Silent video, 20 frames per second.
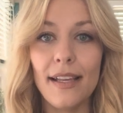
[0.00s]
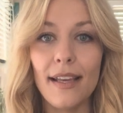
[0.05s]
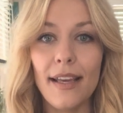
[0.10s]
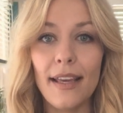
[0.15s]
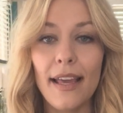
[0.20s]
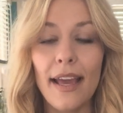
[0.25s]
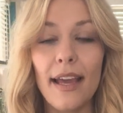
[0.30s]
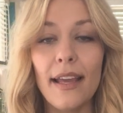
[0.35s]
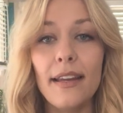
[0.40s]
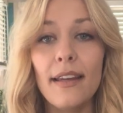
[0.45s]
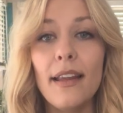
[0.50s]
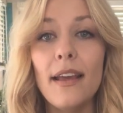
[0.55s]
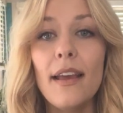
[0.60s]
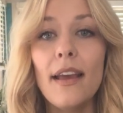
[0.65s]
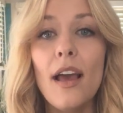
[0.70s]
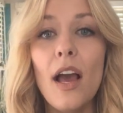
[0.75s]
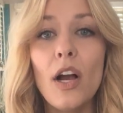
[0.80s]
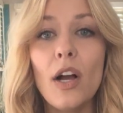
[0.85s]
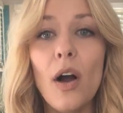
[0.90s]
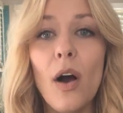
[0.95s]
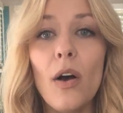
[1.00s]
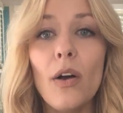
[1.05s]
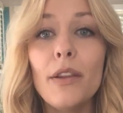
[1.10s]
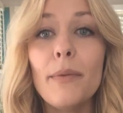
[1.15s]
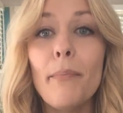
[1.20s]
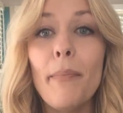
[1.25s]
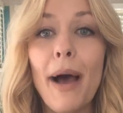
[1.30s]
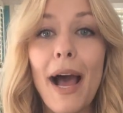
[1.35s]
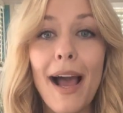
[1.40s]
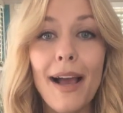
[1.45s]
again,
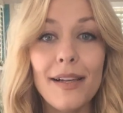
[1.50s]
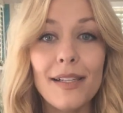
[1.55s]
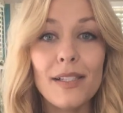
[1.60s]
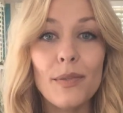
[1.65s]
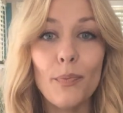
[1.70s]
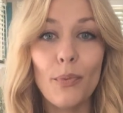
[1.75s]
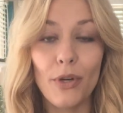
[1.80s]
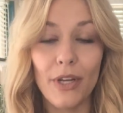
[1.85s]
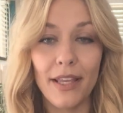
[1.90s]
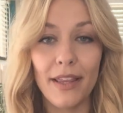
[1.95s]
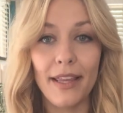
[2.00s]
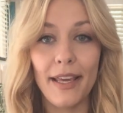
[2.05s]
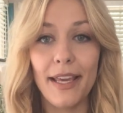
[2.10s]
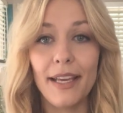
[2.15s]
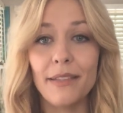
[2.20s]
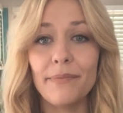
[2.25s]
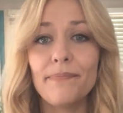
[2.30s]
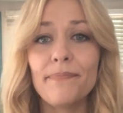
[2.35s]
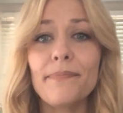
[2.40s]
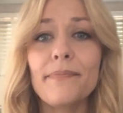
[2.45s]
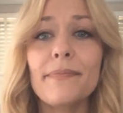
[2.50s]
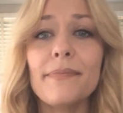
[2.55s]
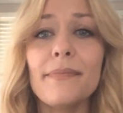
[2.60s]
called box breathing,